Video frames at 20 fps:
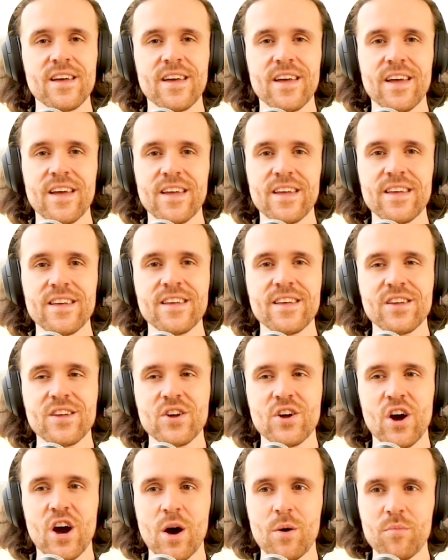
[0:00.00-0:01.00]
a
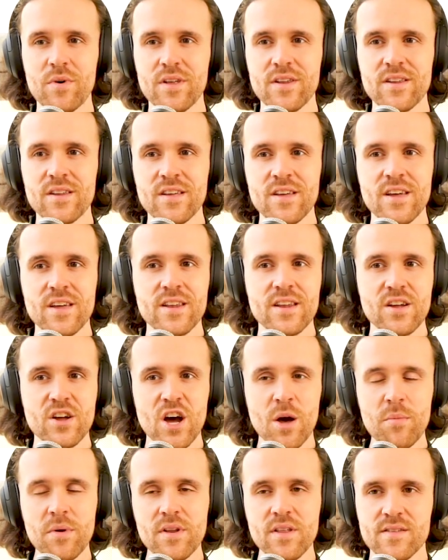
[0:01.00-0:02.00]
comment. And the
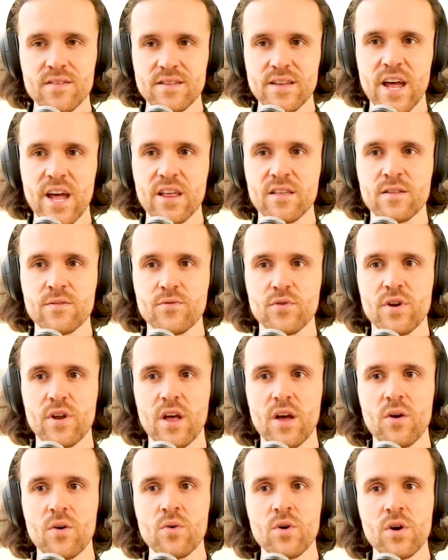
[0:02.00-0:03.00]
comment is test for
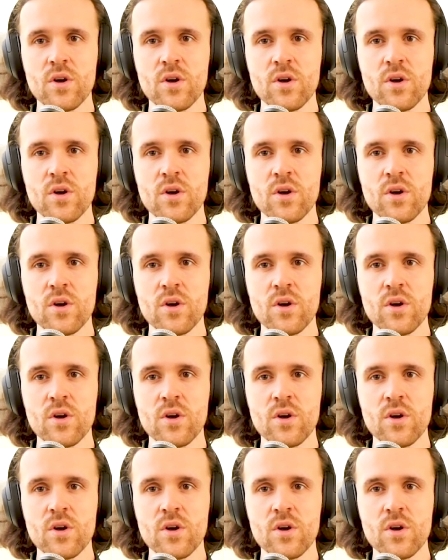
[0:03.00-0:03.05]
now.